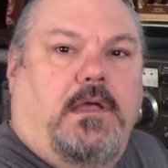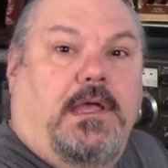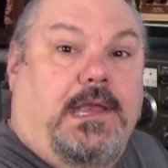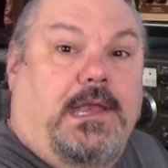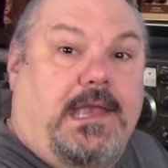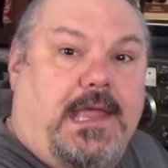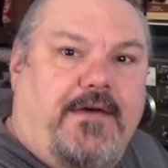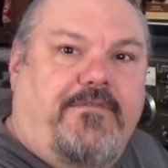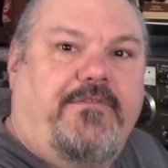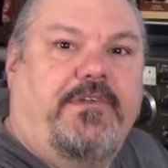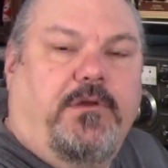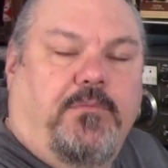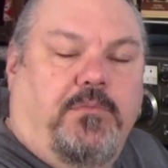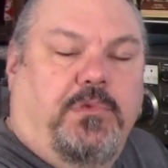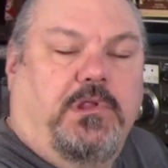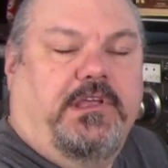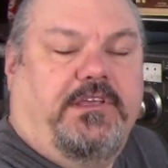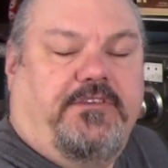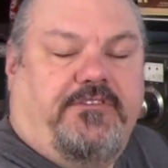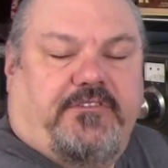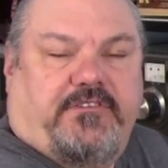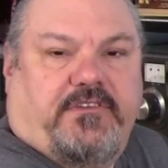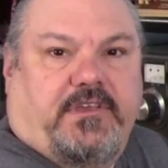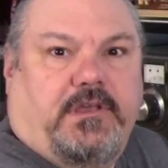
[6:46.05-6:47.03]

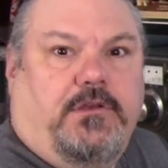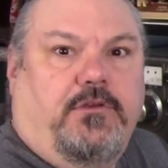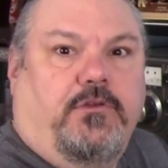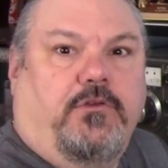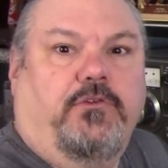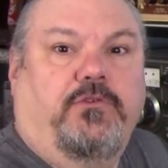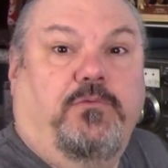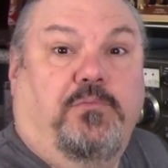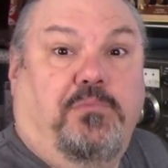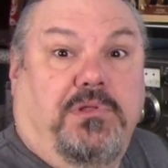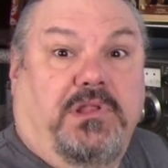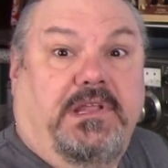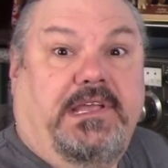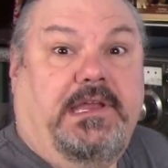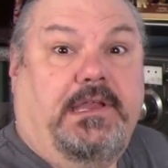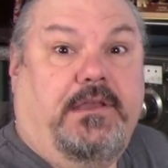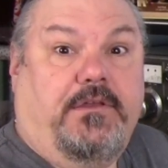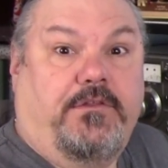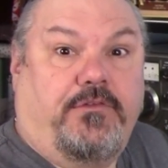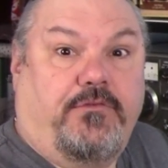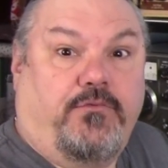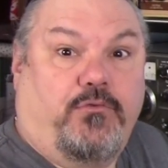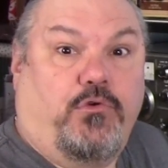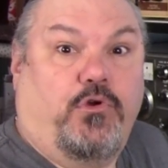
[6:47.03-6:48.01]
inevitably signals
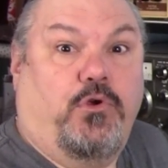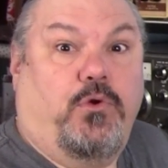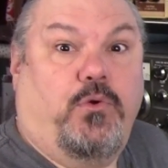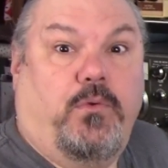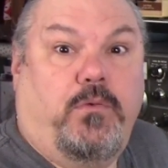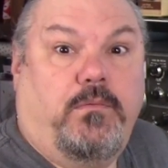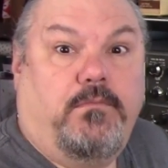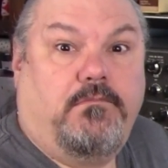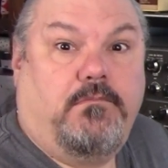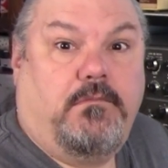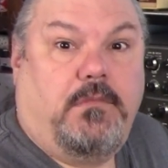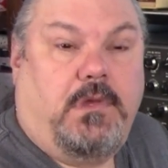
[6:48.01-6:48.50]
bleed through.